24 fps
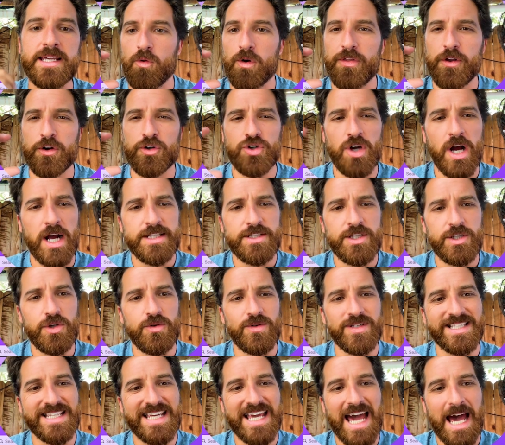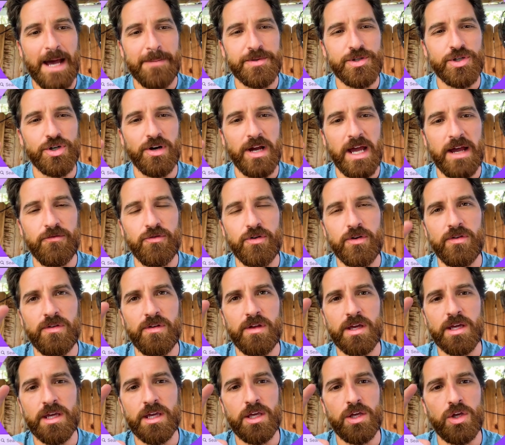What they're trying to do is capture
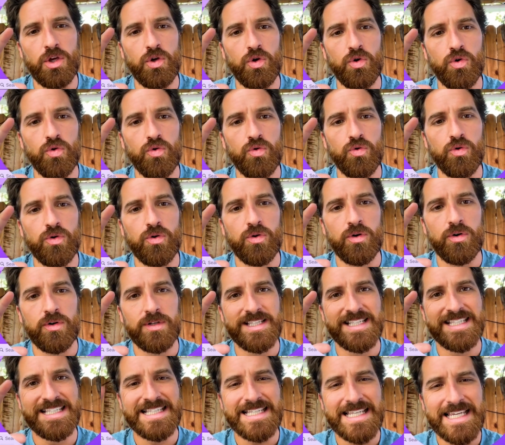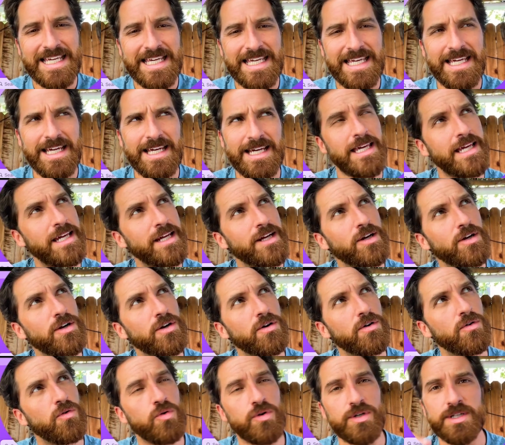everything you see,
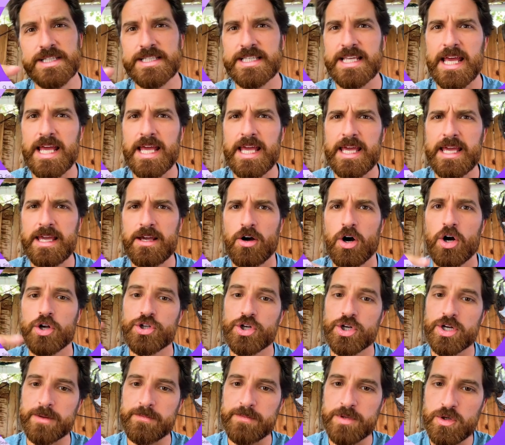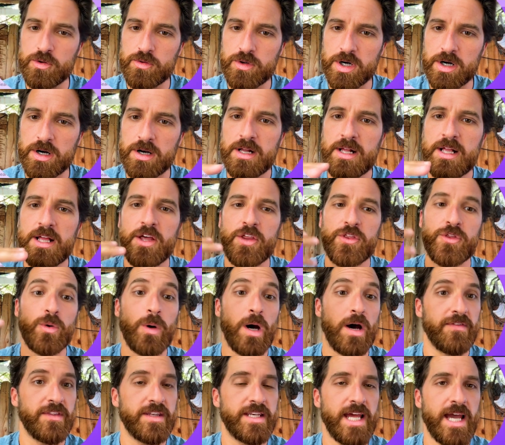hear, or say on your computer
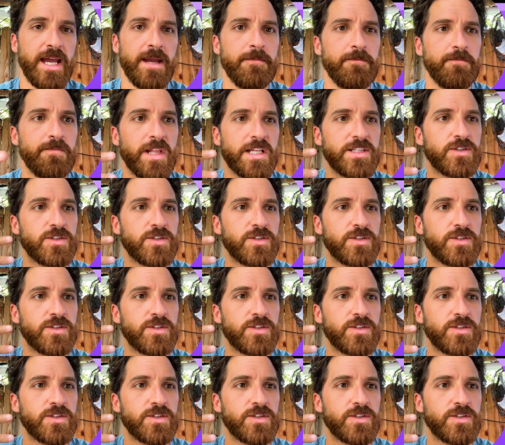throughout the day.